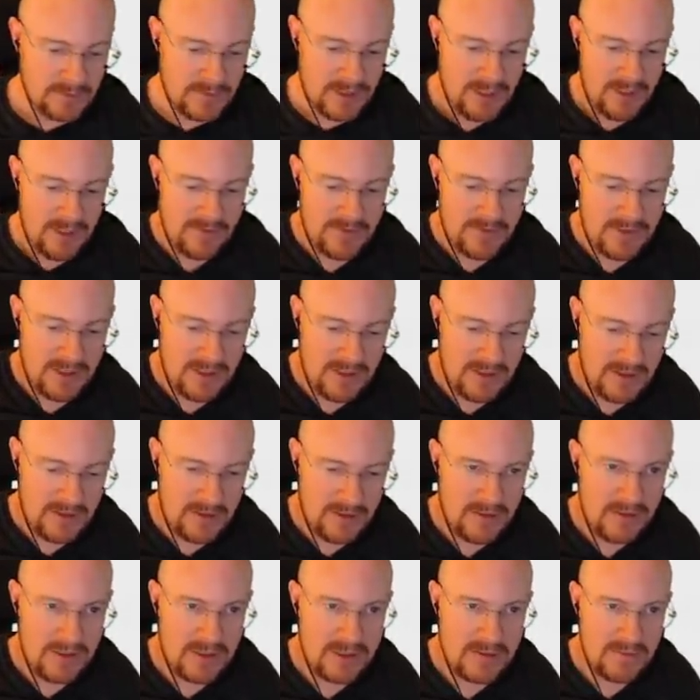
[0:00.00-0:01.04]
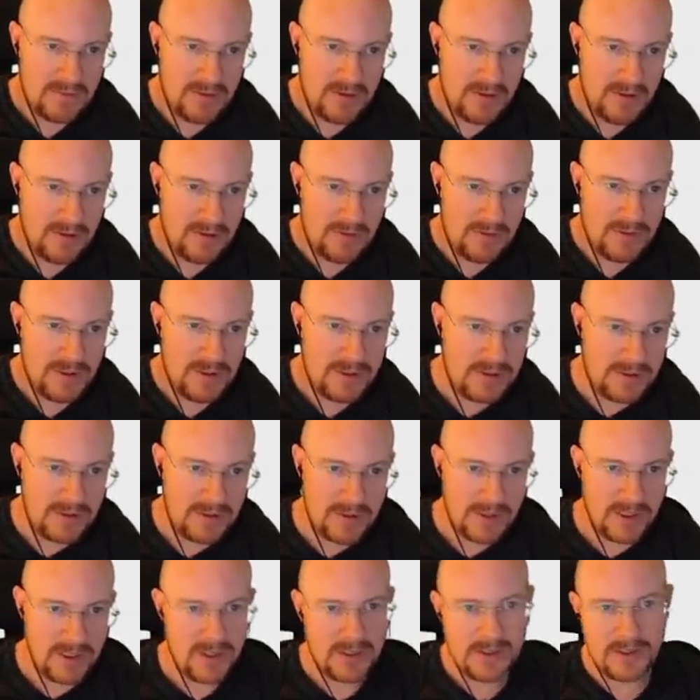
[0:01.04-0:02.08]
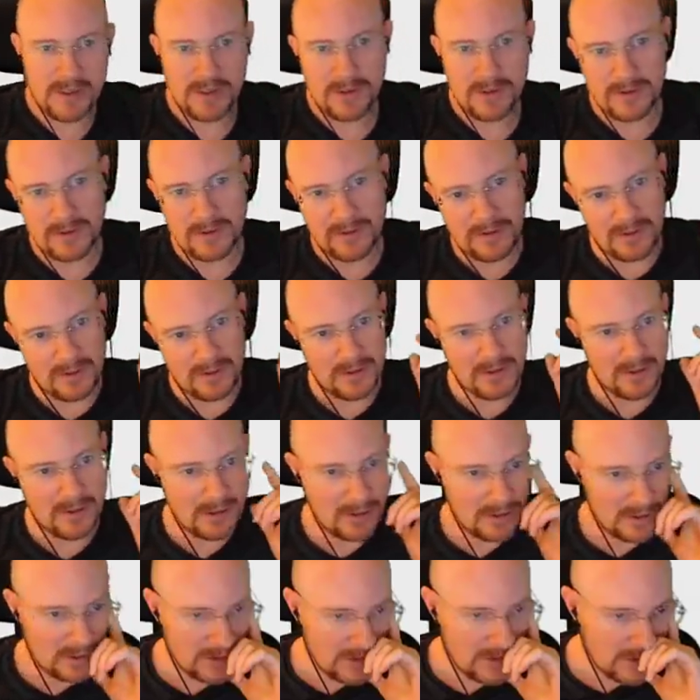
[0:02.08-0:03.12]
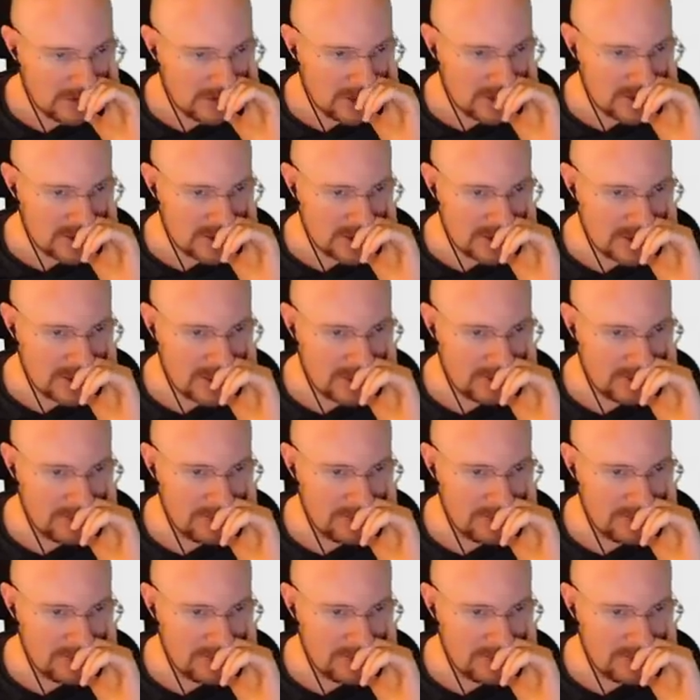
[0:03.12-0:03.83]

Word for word: FTL, small research station. I just can't